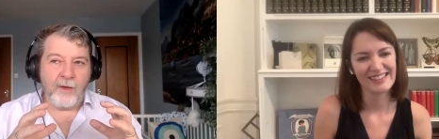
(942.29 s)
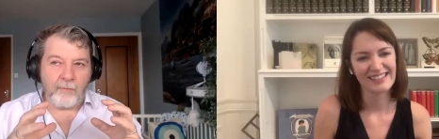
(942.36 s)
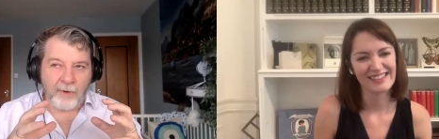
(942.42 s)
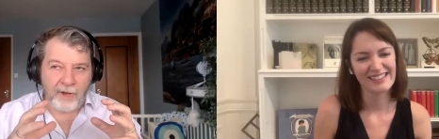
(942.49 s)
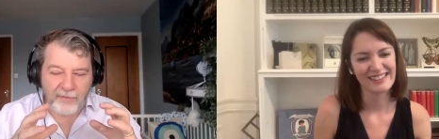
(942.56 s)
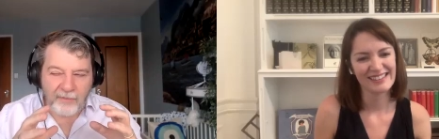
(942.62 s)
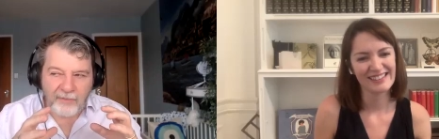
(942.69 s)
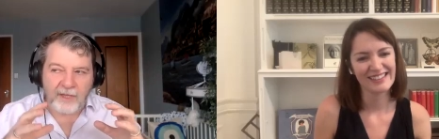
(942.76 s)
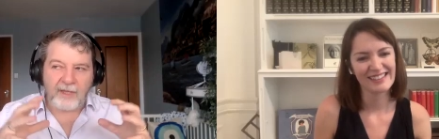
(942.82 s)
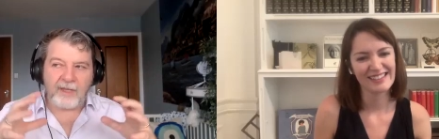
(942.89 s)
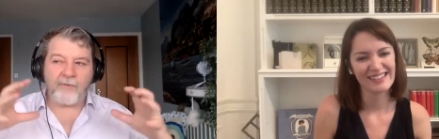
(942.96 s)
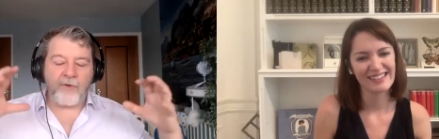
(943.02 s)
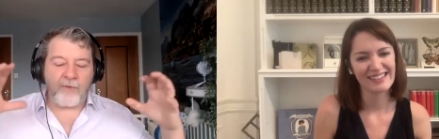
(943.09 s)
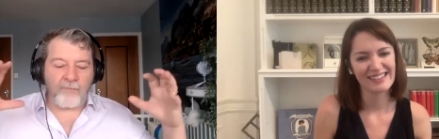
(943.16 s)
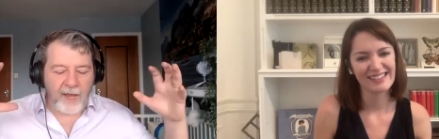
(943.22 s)
Speaker 1: But I
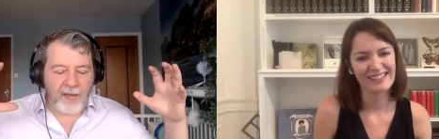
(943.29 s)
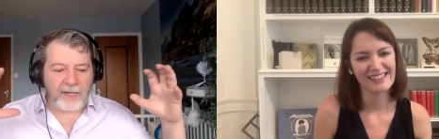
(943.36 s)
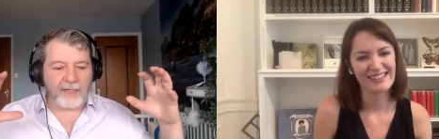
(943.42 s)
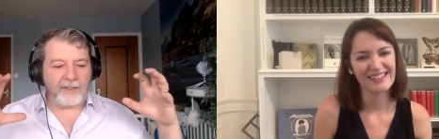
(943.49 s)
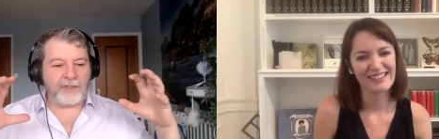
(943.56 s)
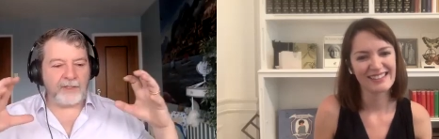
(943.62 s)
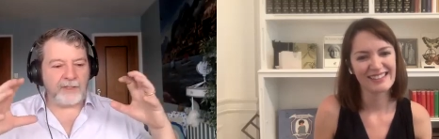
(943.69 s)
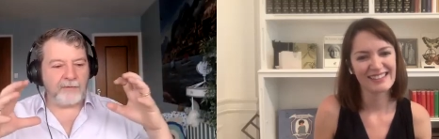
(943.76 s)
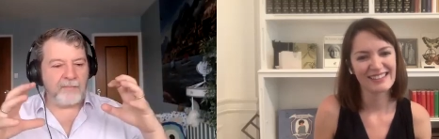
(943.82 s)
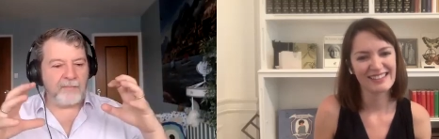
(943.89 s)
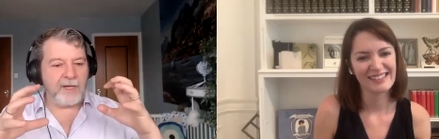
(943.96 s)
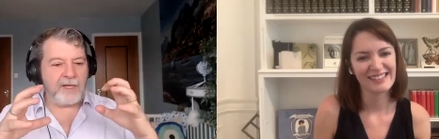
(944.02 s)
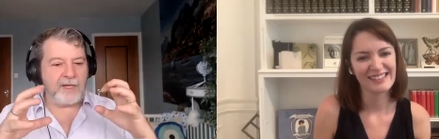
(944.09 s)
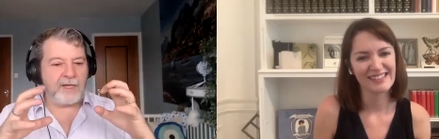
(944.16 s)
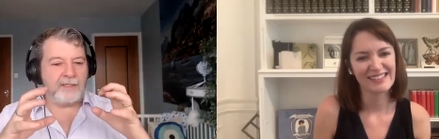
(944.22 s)
think we managed to
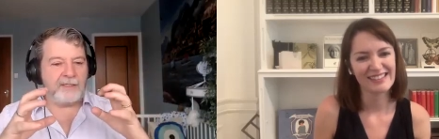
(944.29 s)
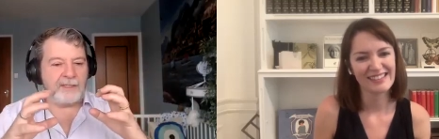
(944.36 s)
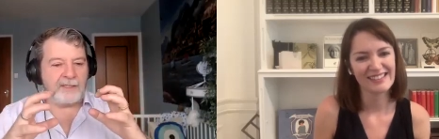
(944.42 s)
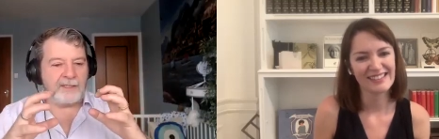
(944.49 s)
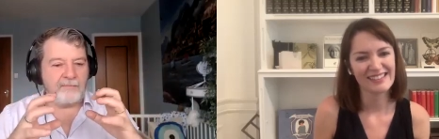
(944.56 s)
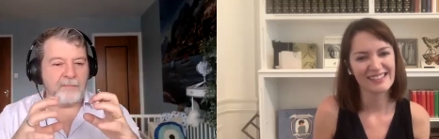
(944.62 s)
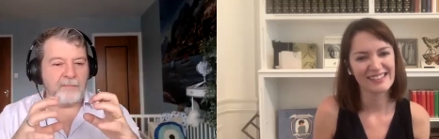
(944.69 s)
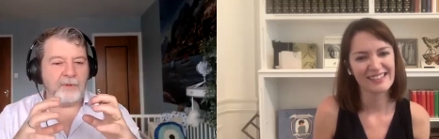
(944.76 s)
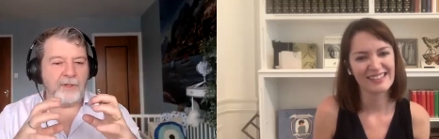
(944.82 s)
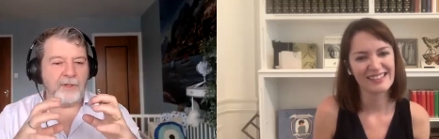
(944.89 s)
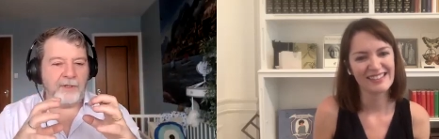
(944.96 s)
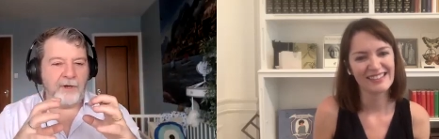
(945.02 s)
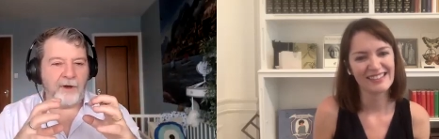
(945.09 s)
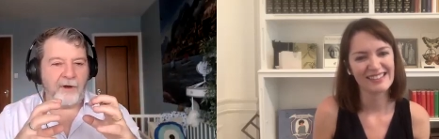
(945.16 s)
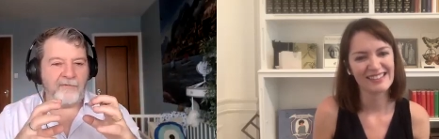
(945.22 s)
make it simple
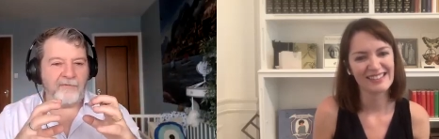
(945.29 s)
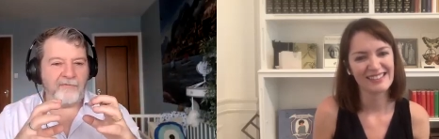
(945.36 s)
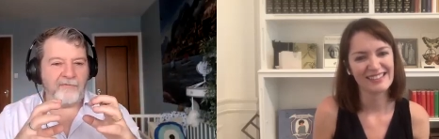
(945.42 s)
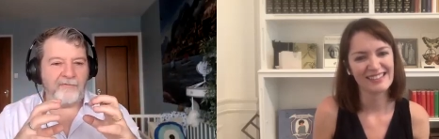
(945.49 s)
enough